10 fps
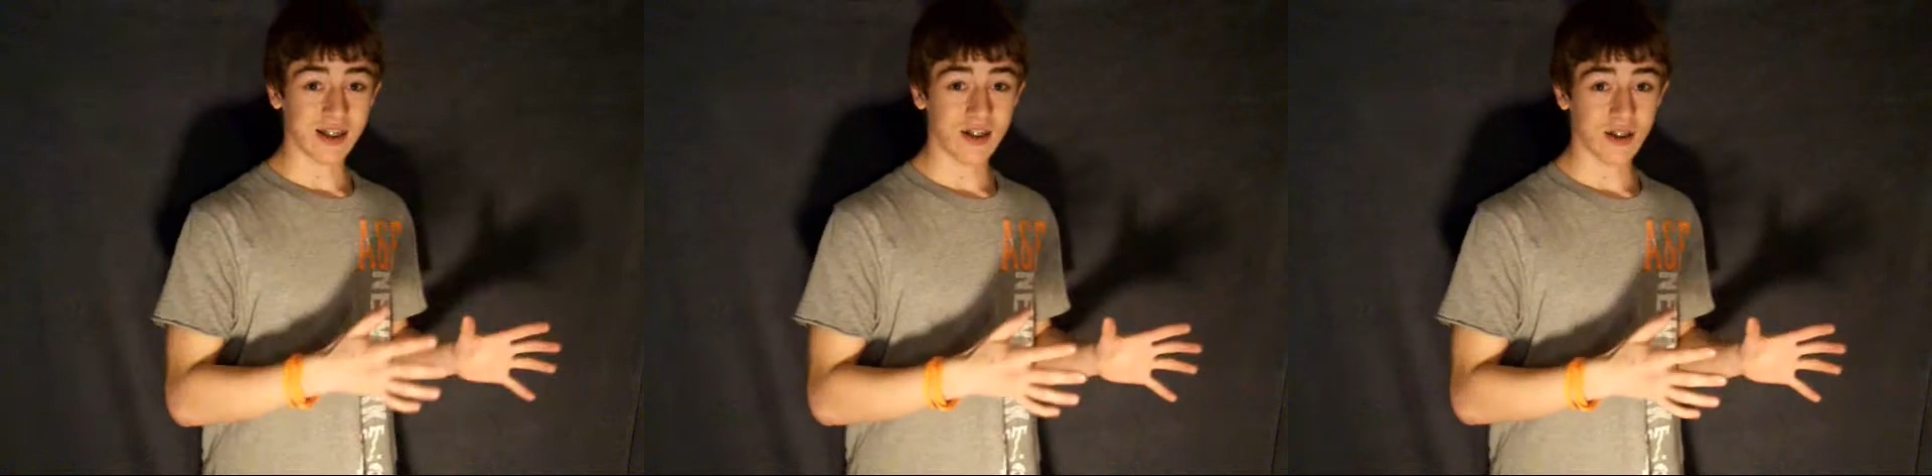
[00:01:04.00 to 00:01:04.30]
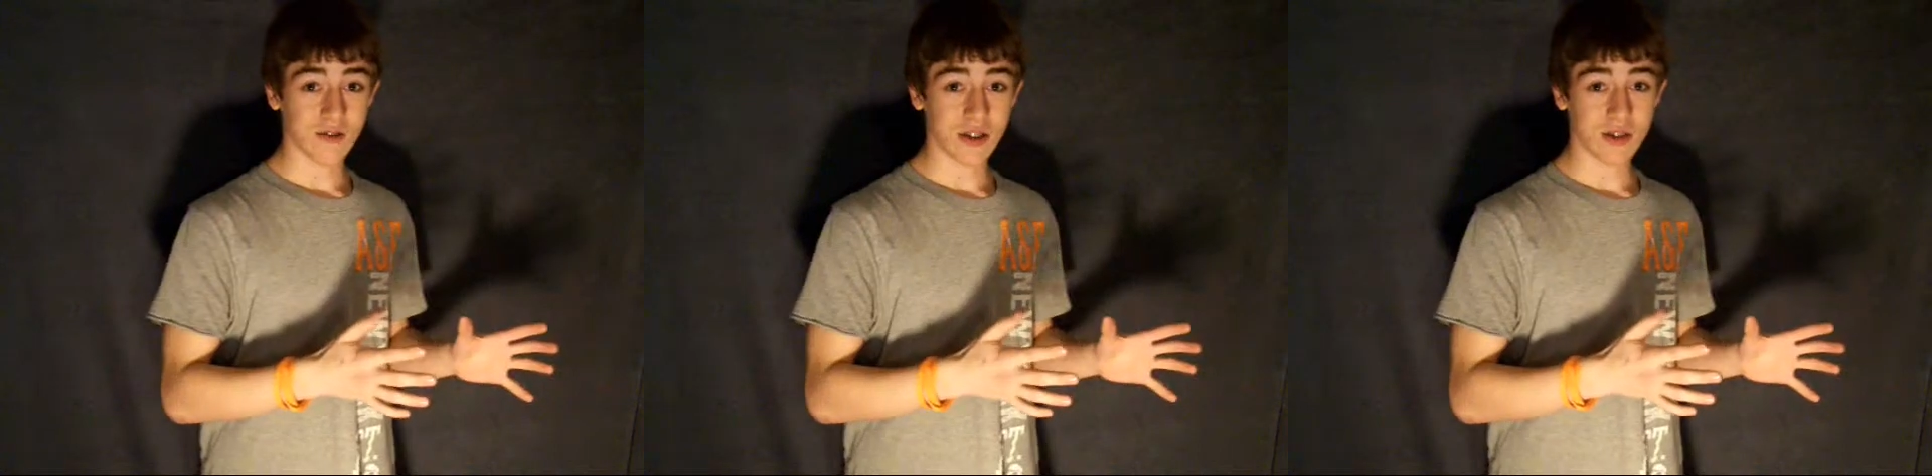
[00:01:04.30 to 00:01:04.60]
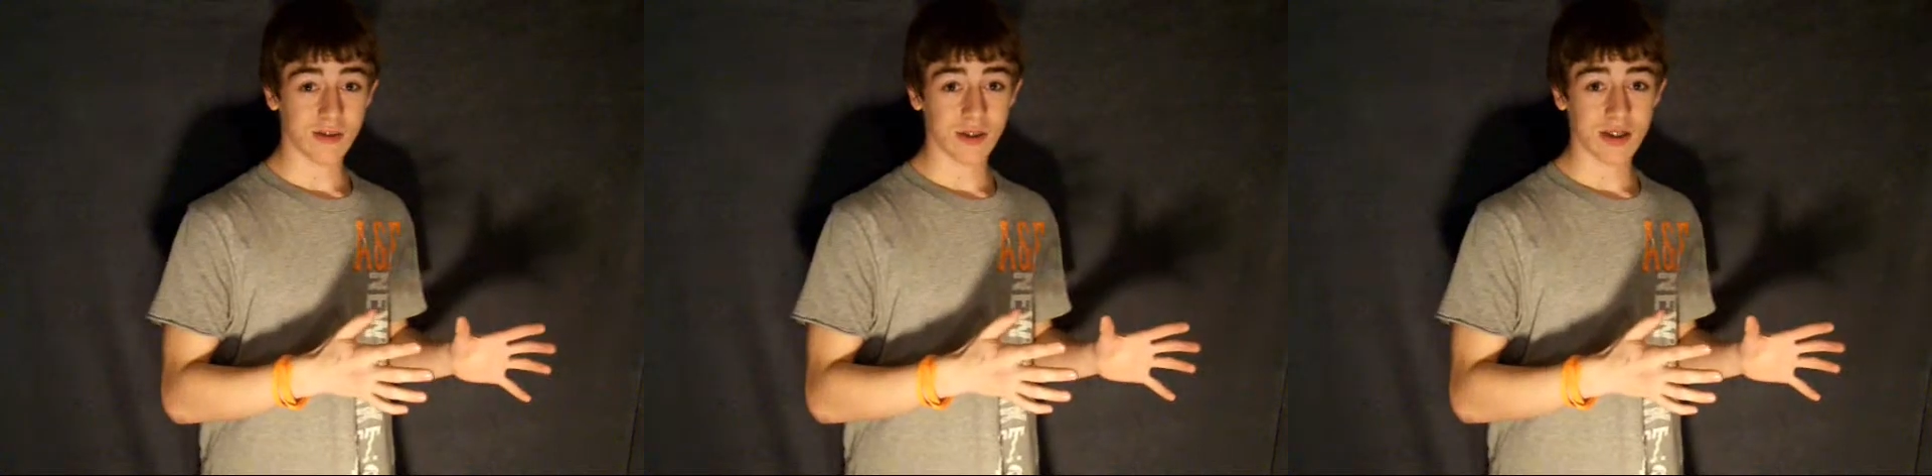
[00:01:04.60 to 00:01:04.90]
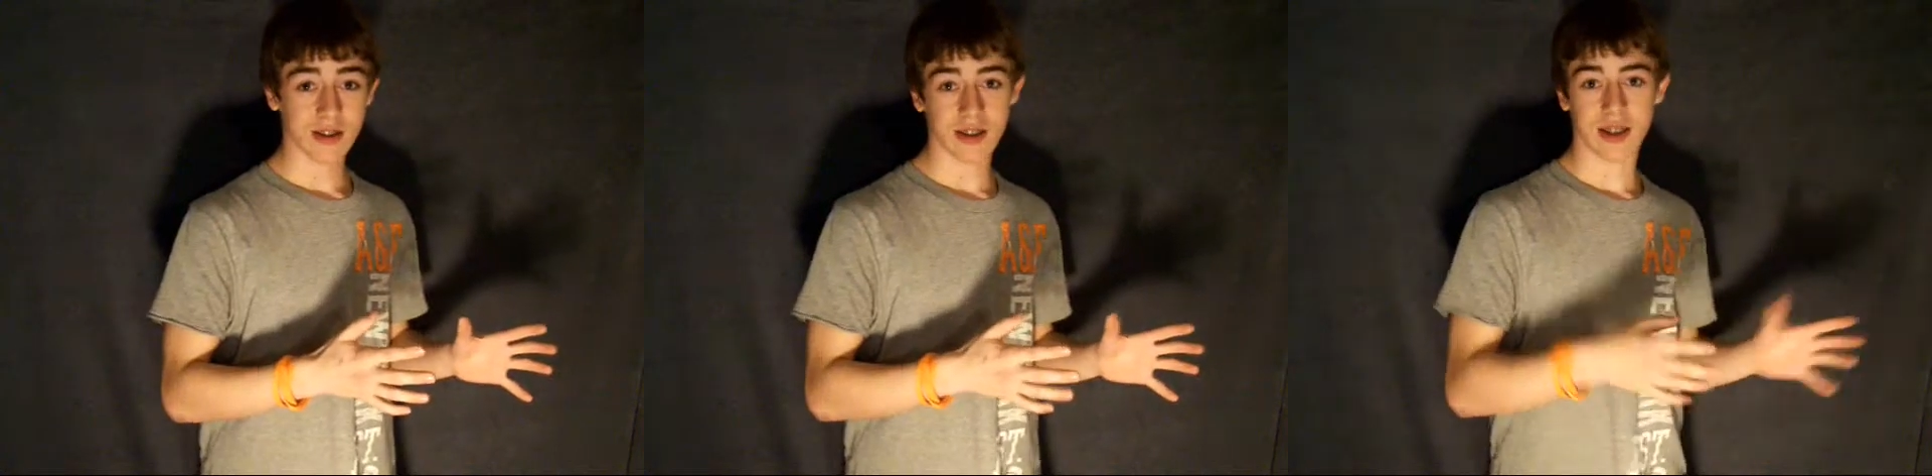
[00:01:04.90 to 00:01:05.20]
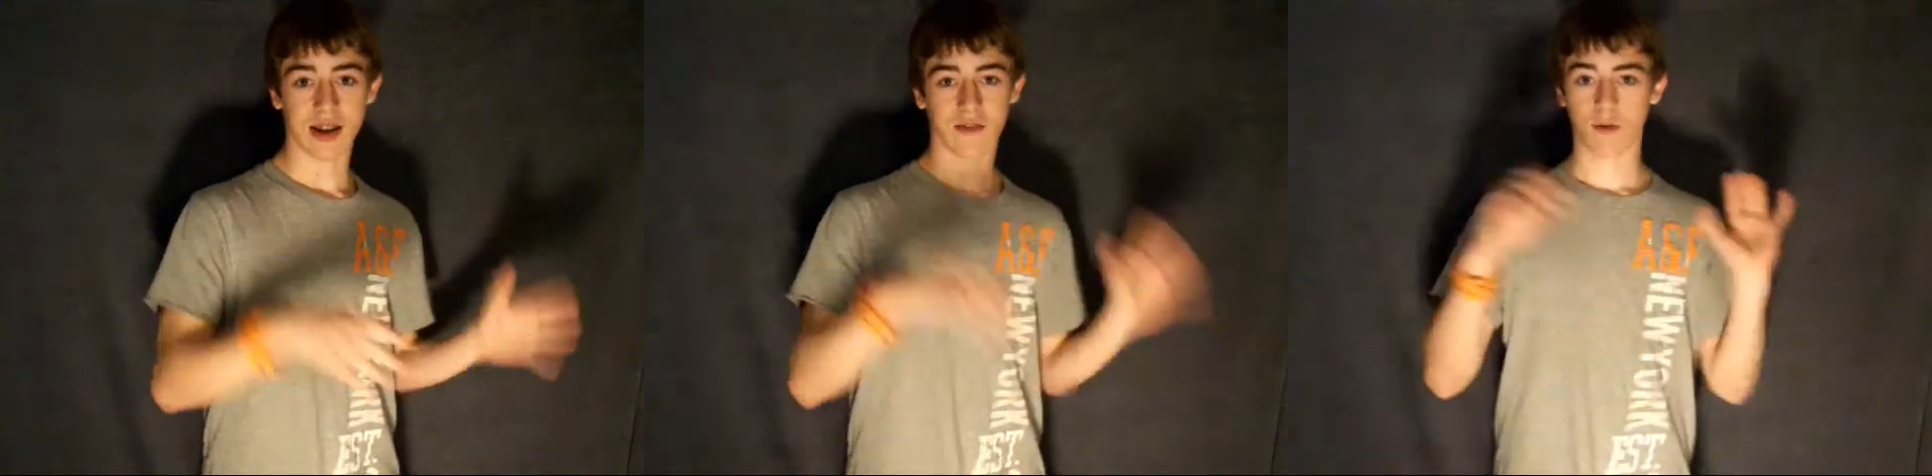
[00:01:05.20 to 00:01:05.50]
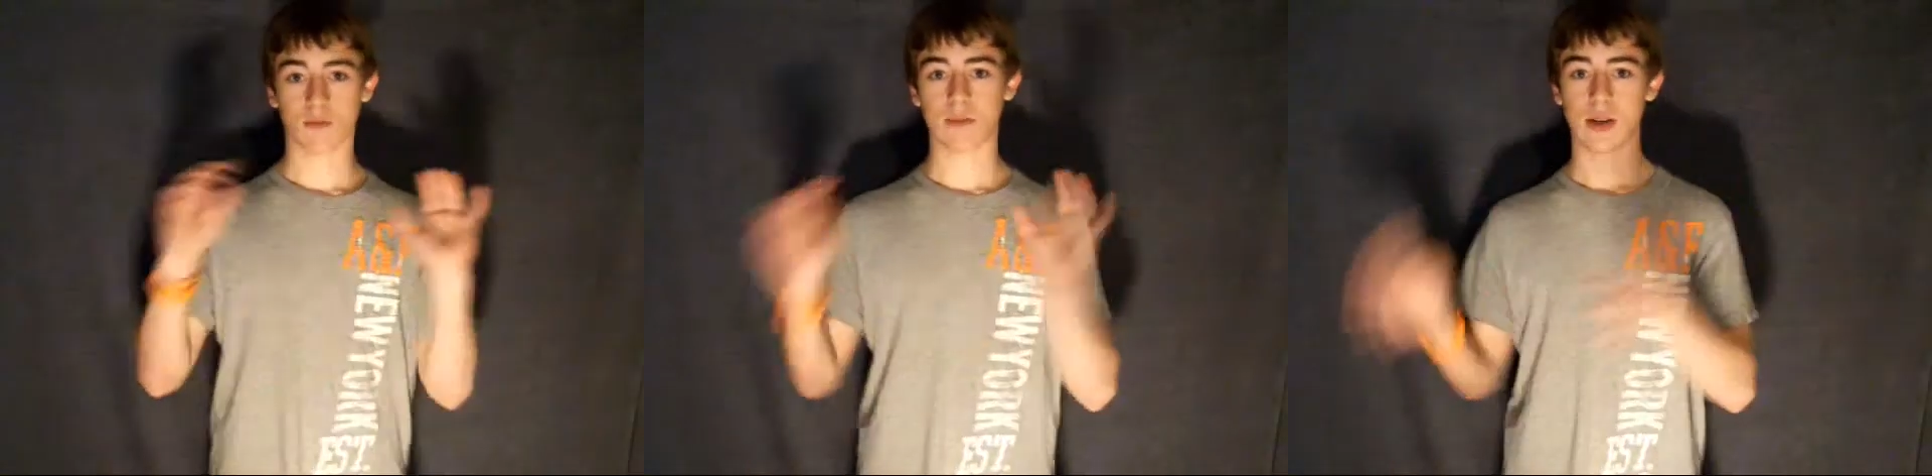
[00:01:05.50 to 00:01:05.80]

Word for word: it to your Facebook friends, and then everyone will